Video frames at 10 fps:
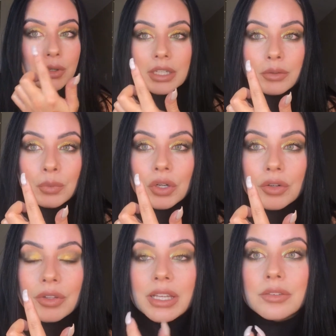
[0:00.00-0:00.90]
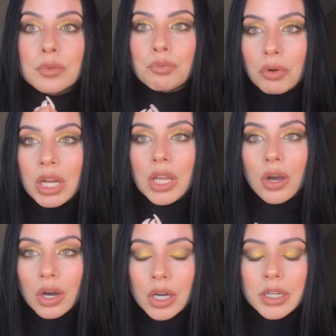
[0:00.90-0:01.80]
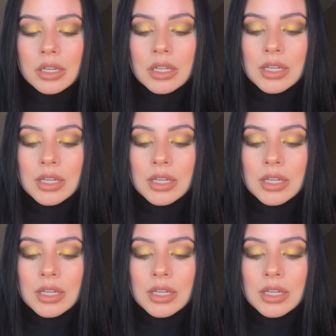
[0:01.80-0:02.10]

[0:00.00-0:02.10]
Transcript: It's more of like a spray on